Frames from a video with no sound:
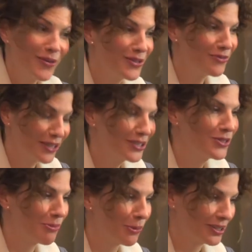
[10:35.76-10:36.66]
who is very
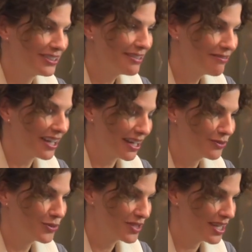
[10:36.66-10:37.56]
supportive. I
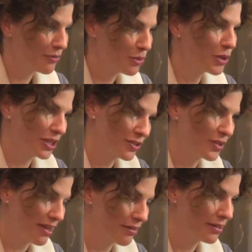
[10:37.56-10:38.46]
have to say, we work
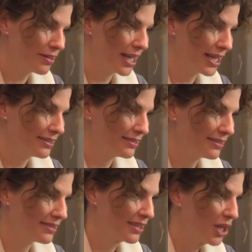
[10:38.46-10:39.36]
together and
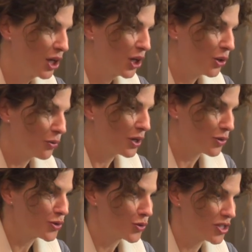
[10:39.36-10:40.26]
we
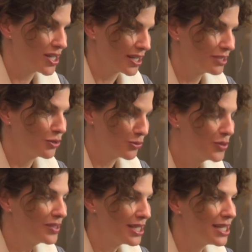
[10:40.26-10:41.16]
also share the
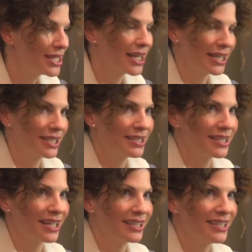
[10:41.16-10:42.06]
routine, and
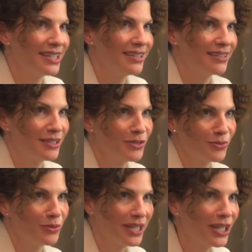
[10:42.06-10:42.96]
he's
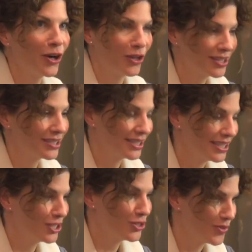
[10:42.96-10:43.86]
really
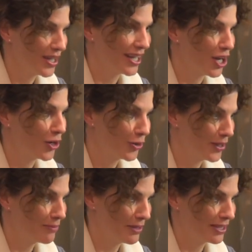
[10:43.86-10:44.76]
honestly doing a
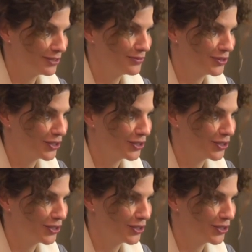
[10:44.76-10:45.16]
great part of